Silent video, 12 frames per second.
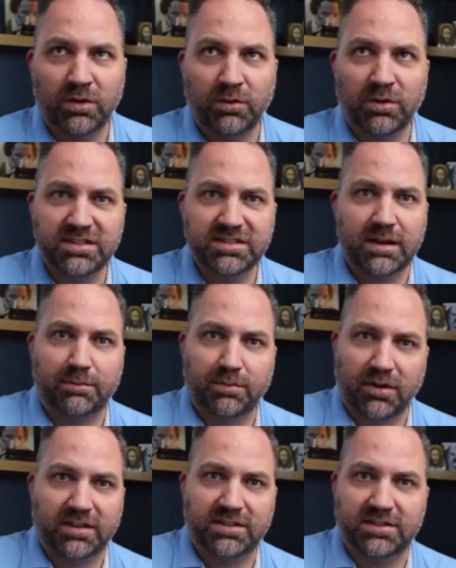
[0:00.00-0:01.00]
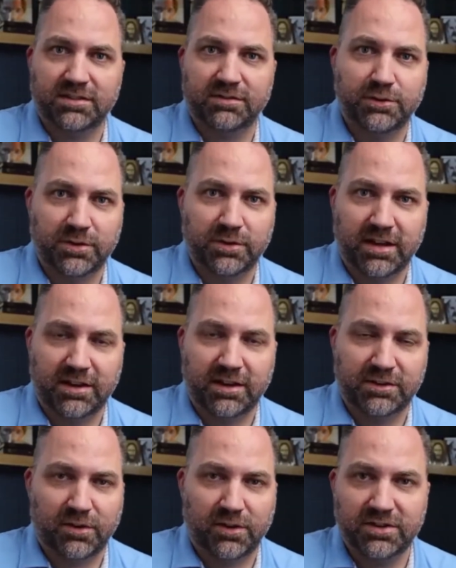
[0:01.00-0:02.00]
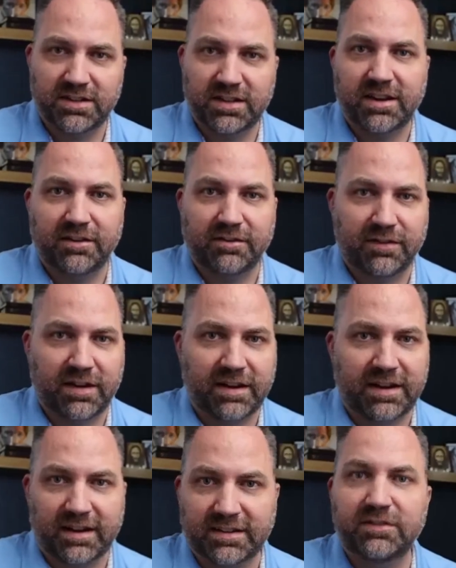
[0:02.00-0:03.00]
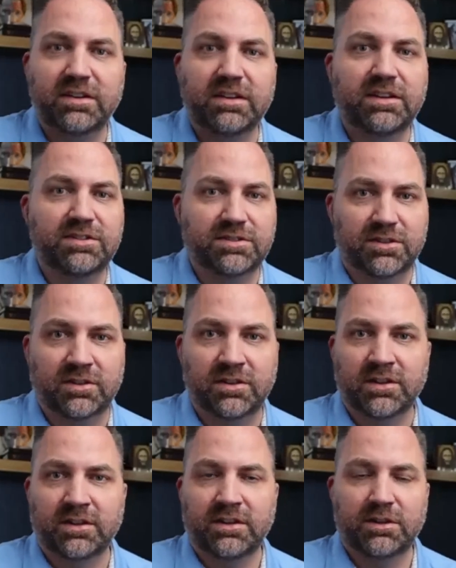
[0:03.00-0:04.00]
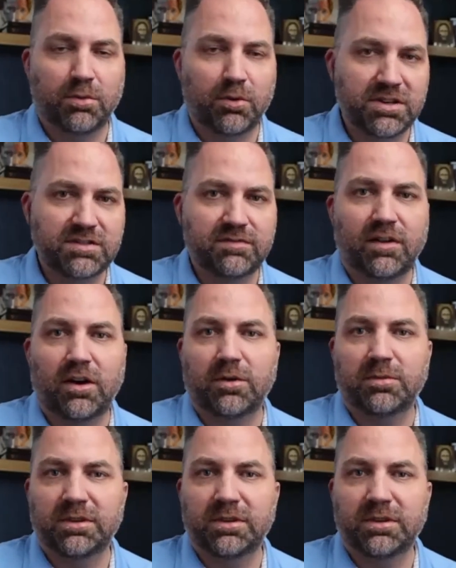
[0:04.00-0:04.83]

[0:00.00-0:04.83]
is that process of doing that, as far as identifying activities or the boys' involvement?